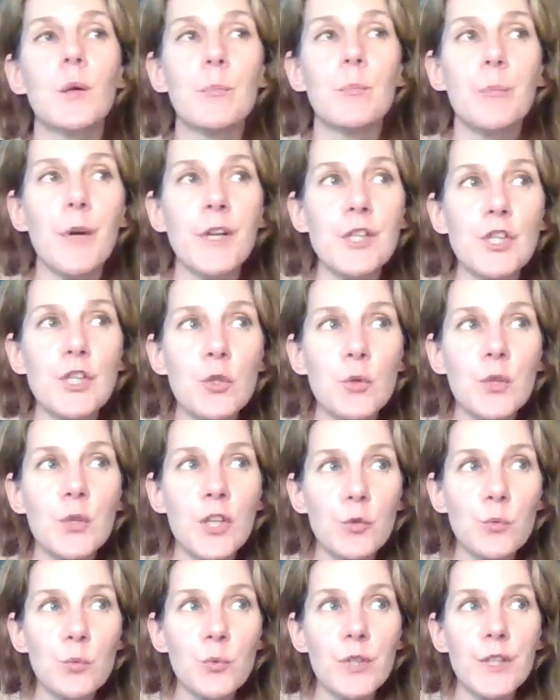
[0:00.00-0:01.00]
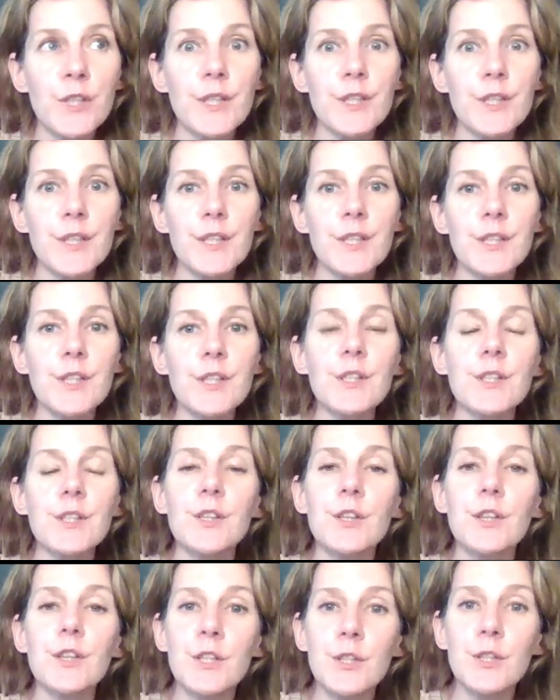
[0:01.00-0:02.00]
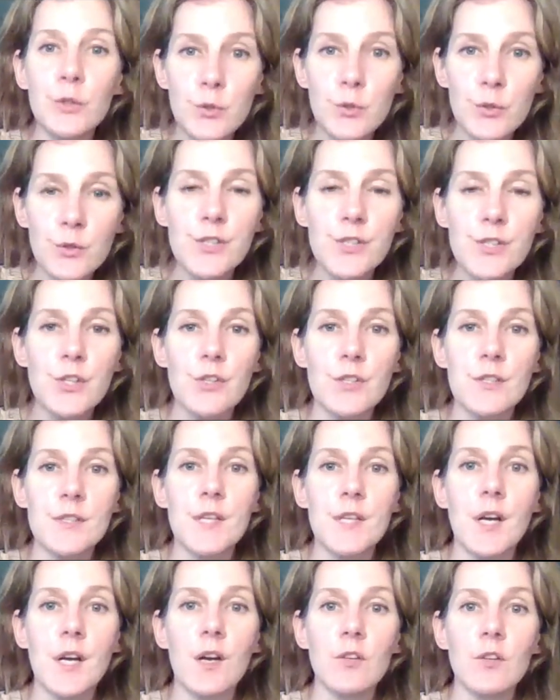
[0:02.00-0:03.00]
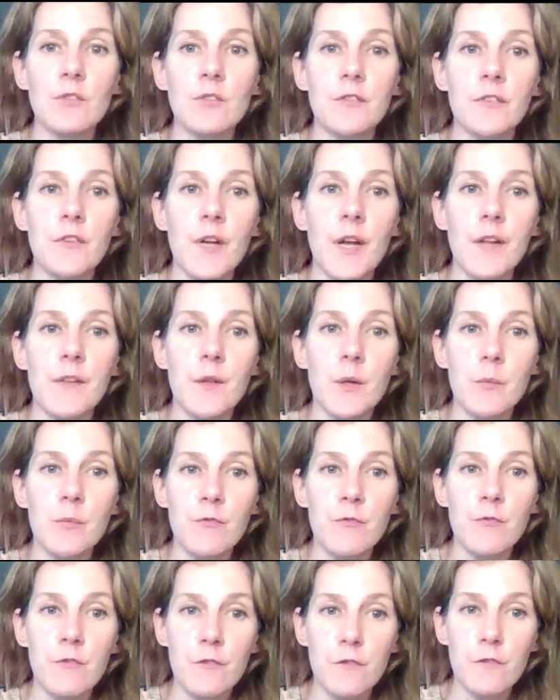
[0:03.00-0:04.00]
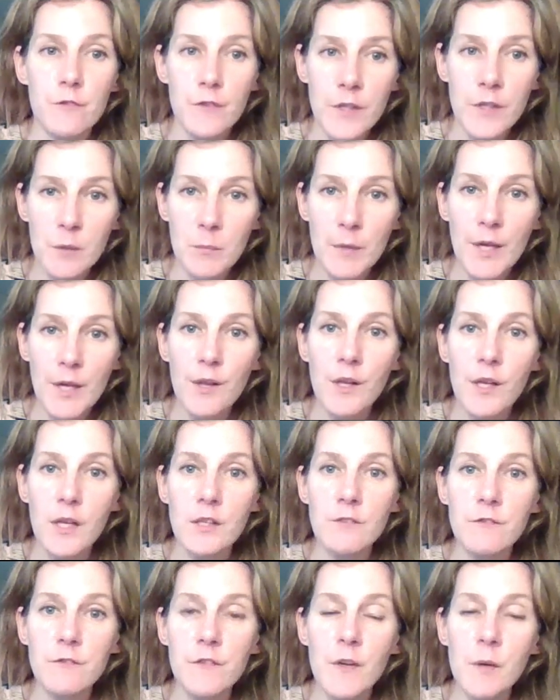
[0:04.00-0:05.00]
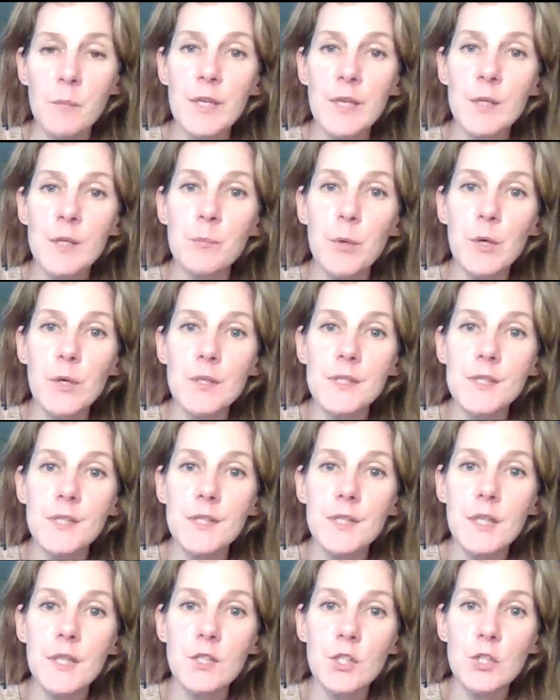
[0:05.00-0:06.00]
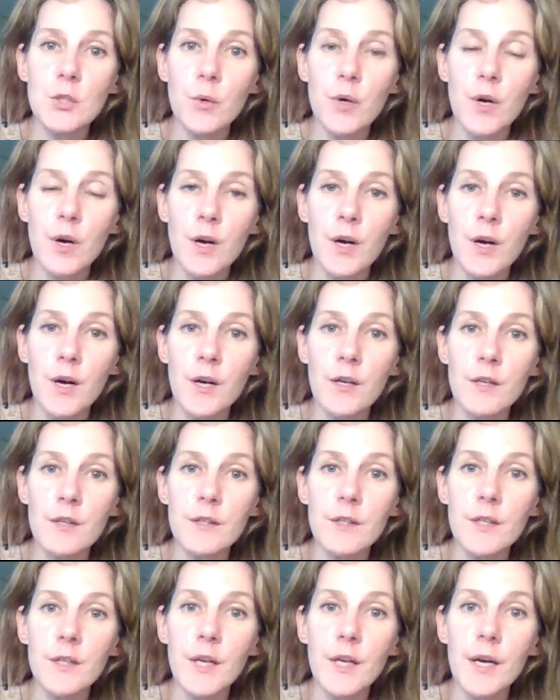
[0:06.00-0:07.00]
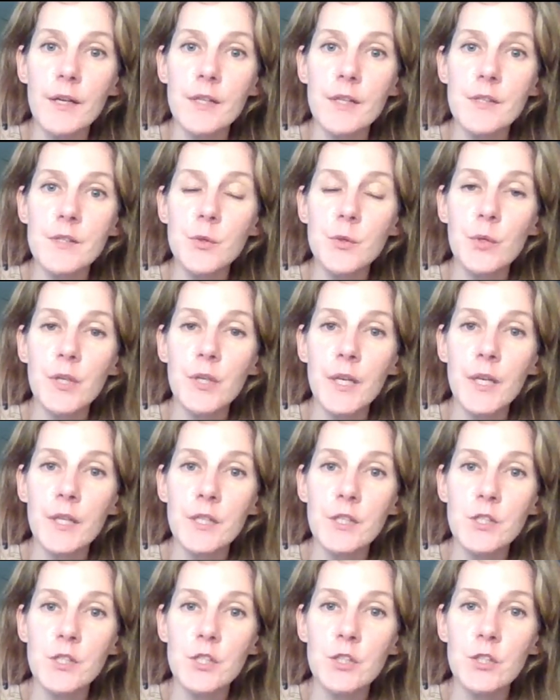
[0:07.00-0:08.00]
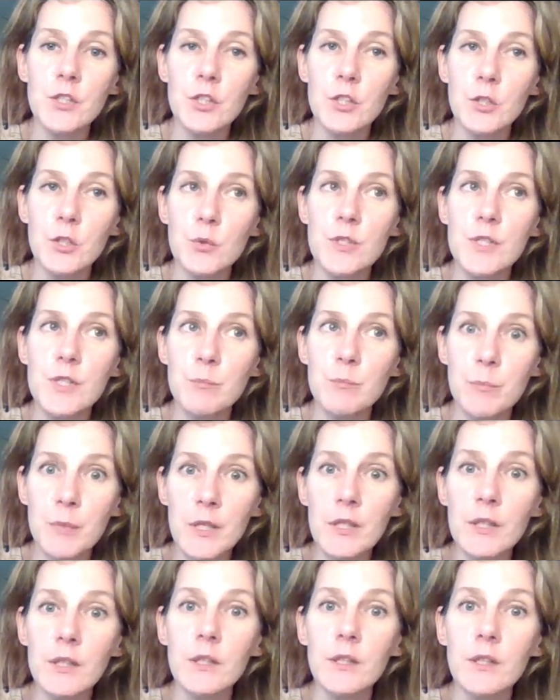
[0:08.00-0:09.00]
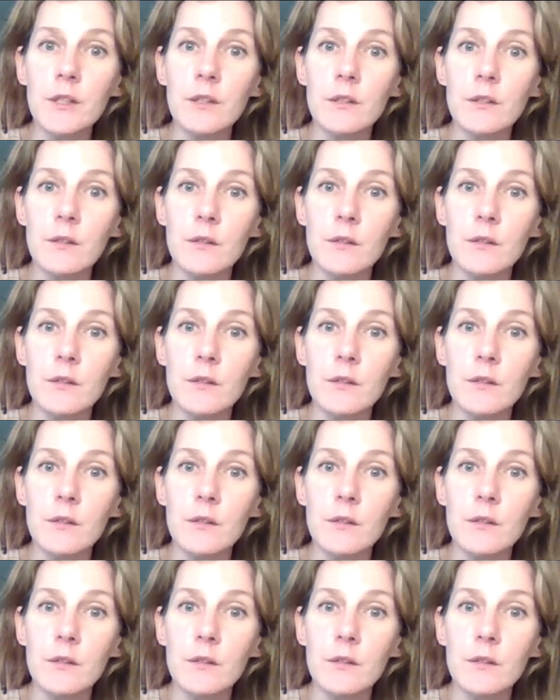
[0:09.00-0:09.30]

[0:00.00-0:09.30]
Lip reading: but you can really lose yourself and the female and feminine person that you are, that God has created you to be,